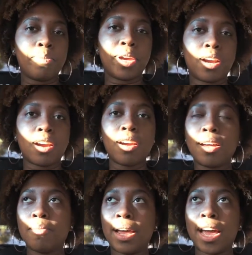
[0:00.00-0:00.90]
to pick her
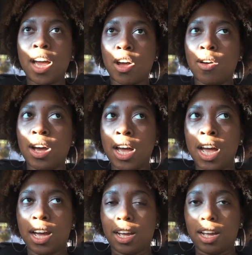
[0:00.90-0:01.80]
up now.
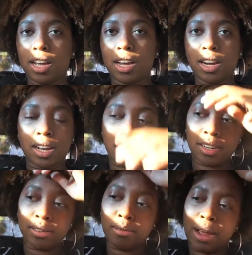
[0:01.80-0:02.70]
And
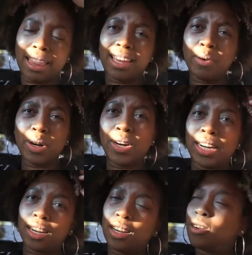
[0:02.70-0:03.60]
I think we're going
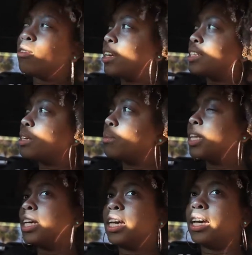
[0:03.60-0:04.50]
to go get
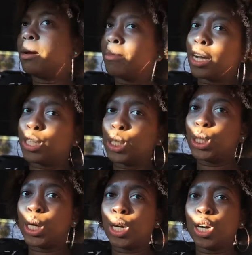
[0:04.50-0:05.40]
something to eat. I'm not
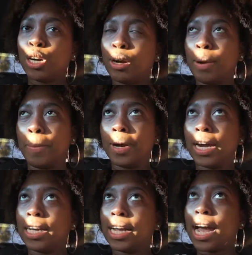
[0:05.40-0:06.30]
sure,
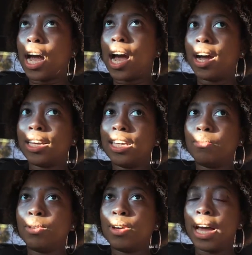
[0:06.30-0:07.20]
but yeah, I'll
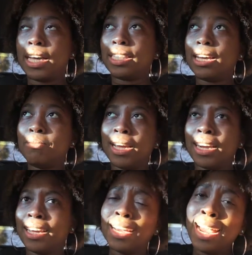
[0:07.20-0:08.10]
keep you guys
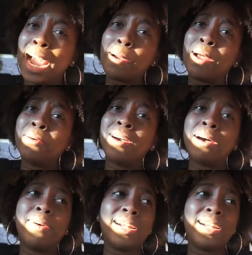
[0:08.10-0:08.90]
updated. I probably won't come